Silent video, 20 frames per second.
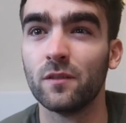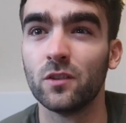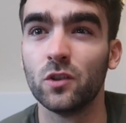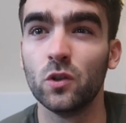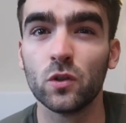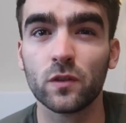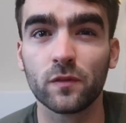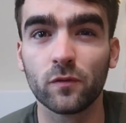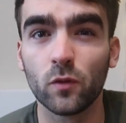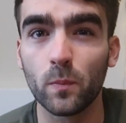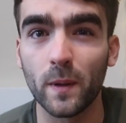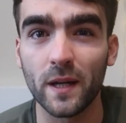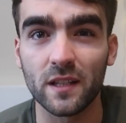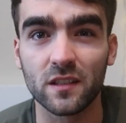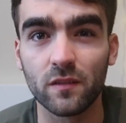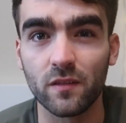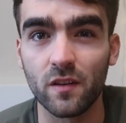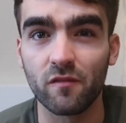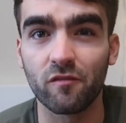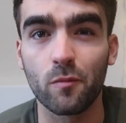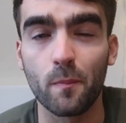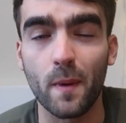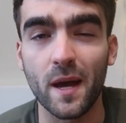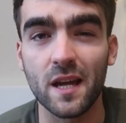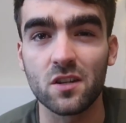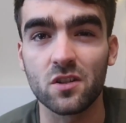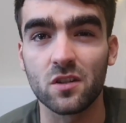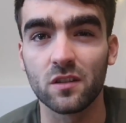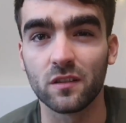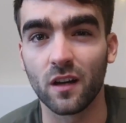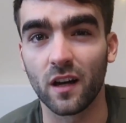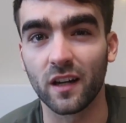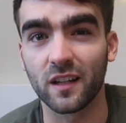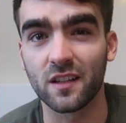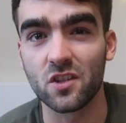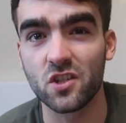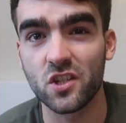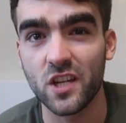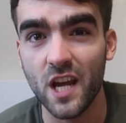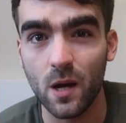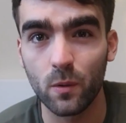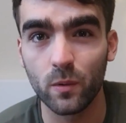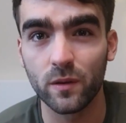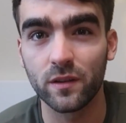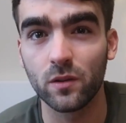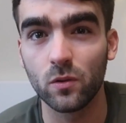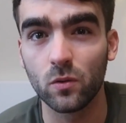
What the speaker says: useful bits of information that I can share with